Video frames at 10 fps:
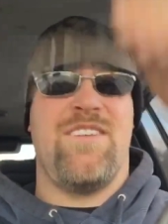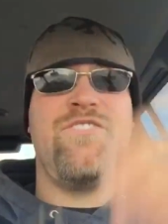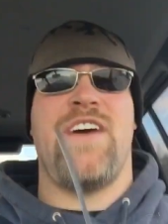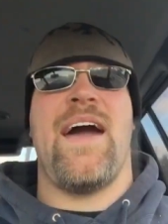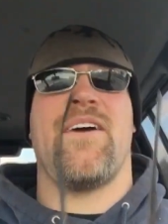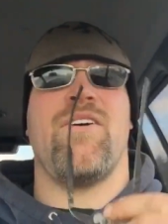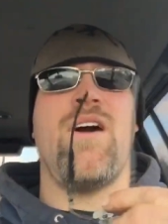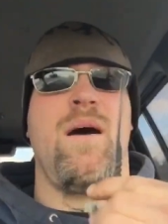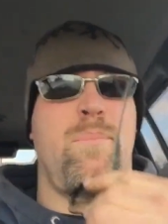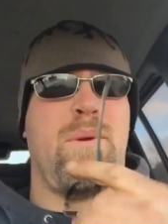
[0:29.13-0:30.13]
jack her
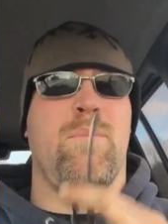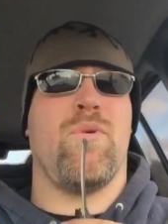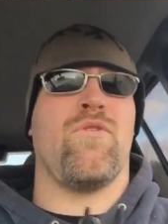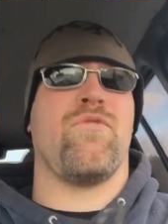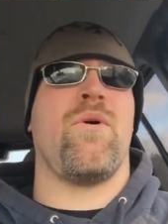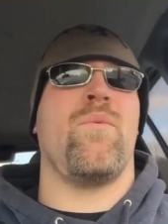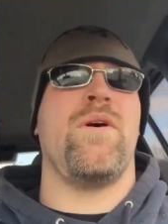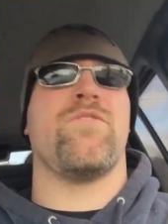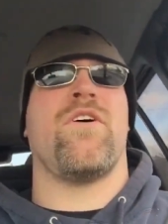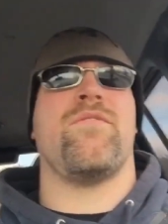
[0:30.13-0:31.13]
up and pull the front
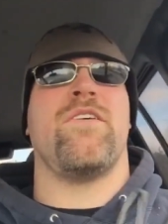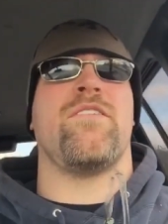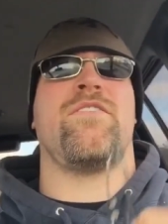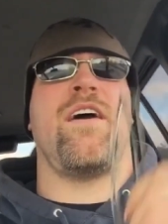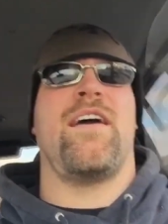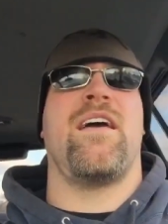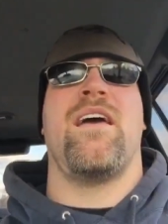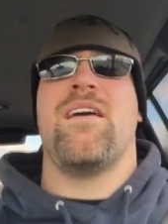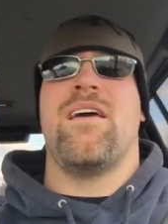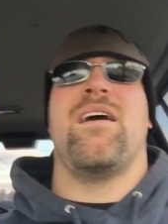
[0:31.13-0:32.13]
wheels off this thing
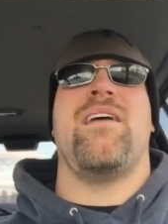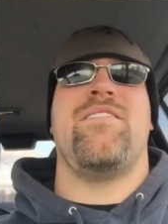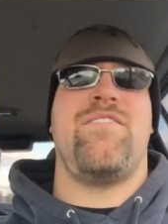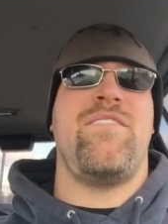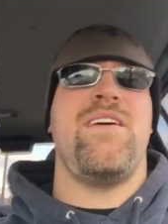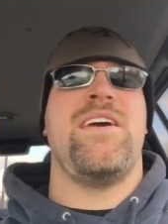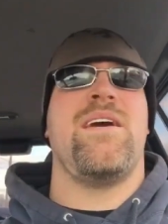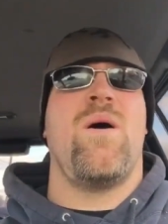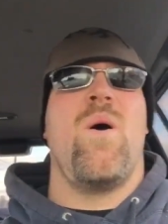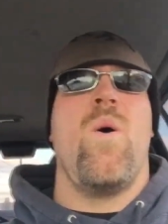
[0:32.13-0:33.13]
and see
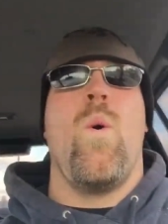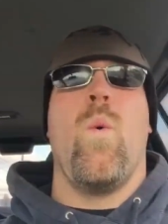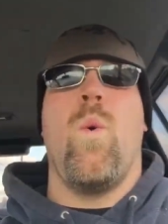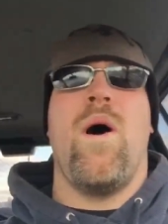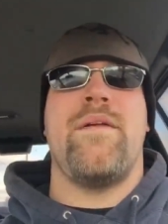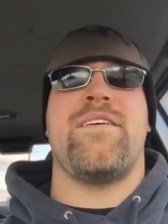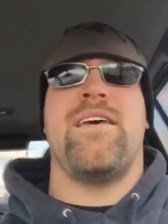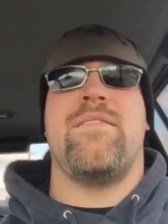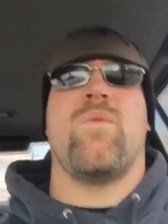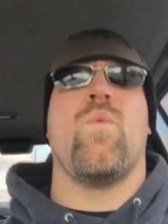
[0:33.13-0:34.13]
what
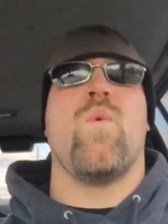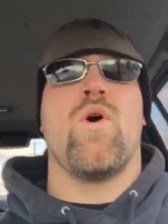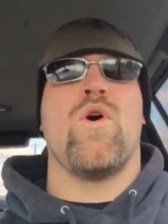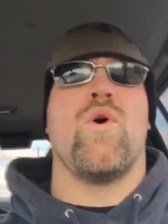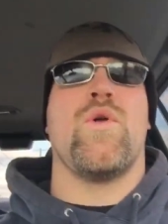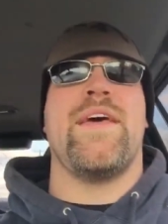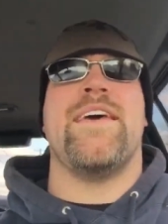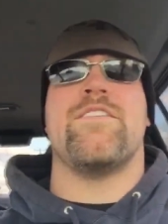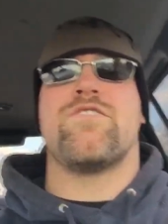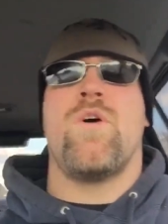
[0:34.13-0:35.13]
in the world
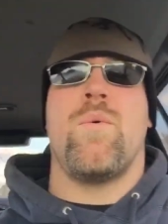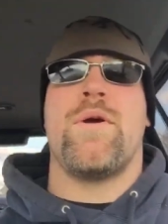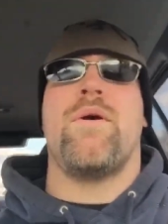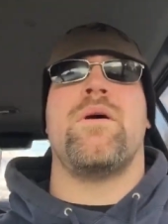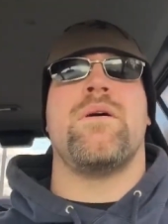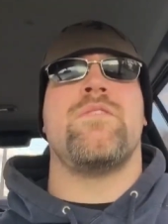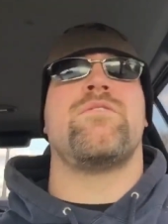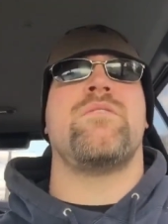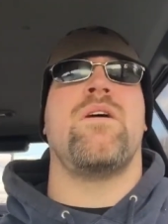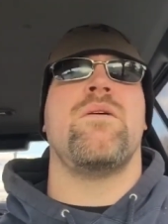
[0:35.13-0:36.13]
is going on.
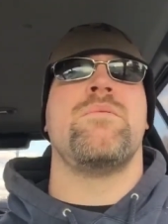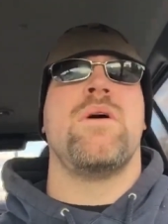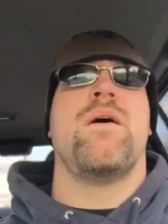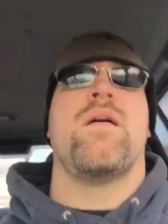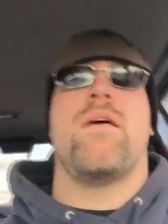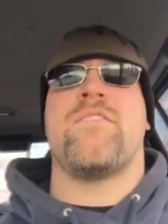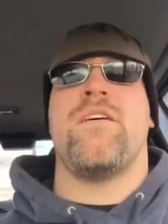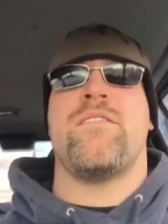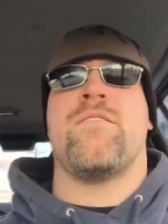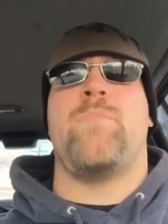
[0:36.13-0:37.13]
So let's
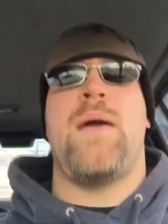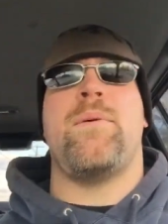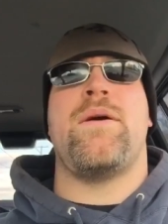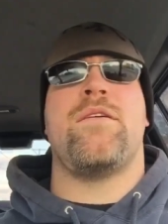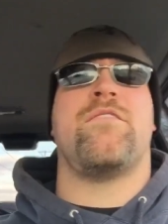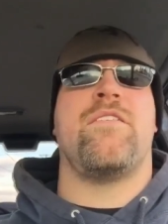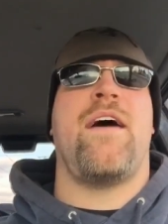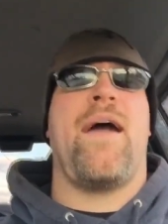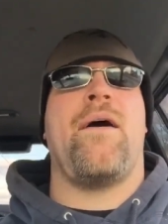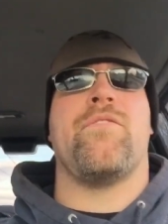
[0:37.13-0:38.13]
get this baby to the
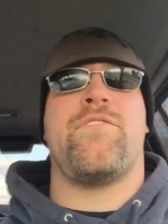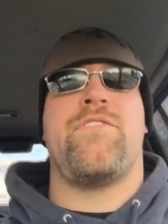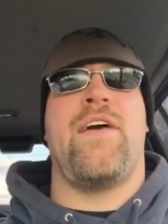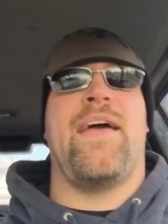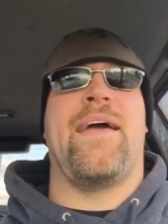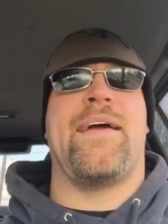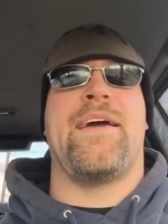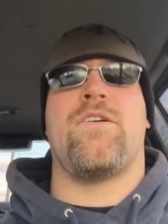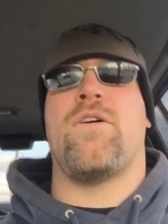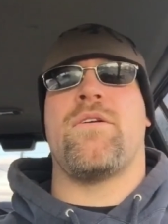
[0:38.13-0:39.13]
house and
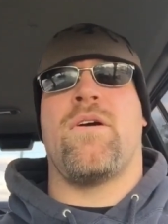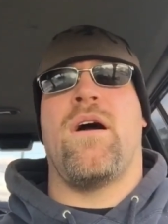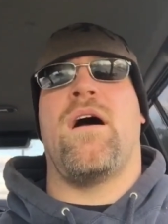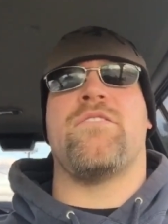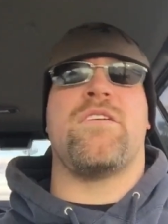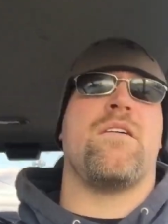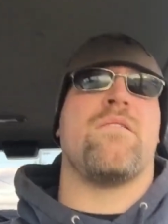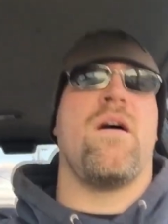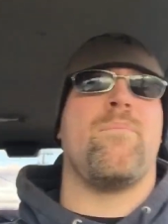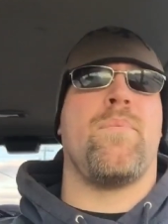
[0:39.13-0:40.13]
get her in the garage and get
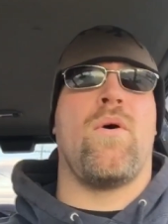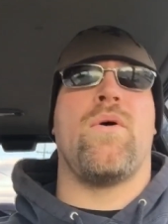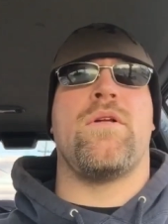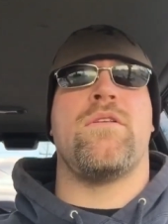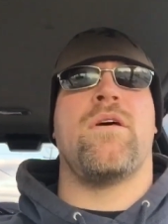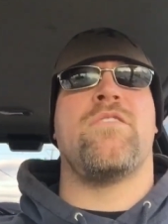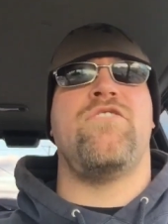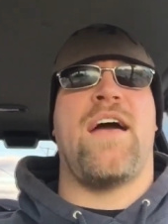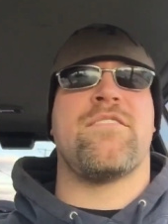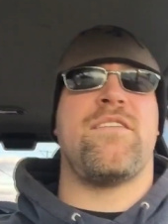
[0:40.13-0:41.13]
her up on
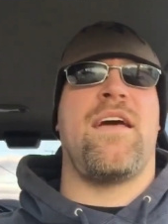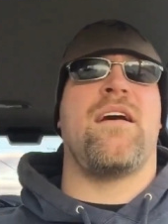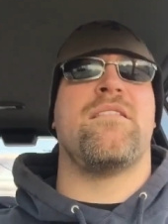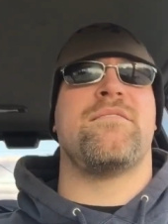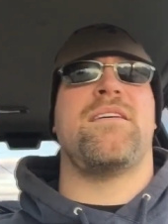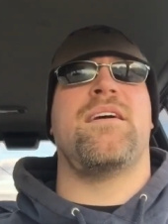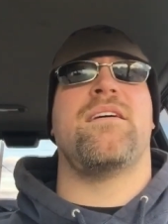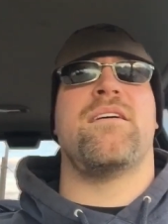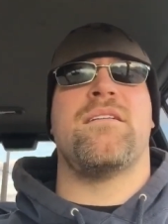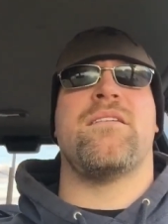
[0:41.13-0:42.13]
jack stands
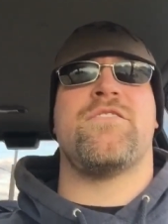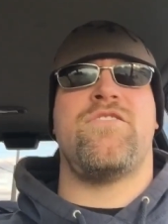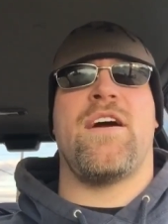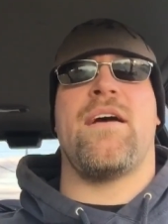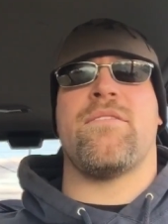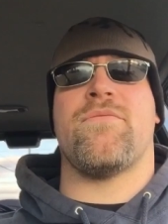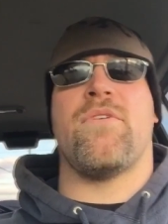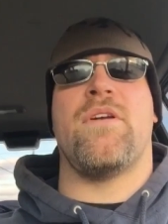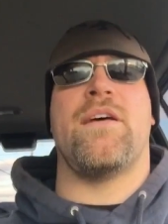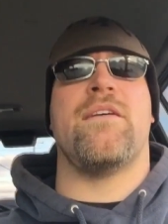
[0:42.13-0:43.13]
and let's check out the
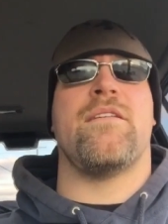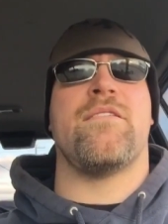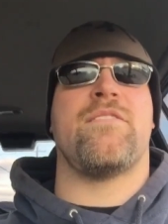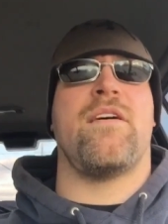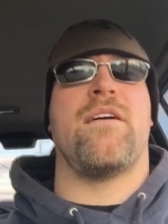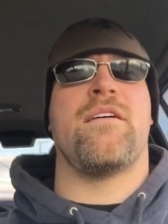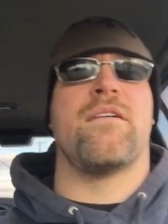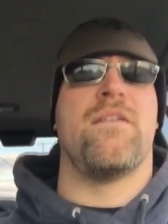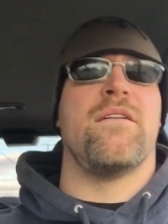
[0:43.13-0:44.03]
front end of this thing.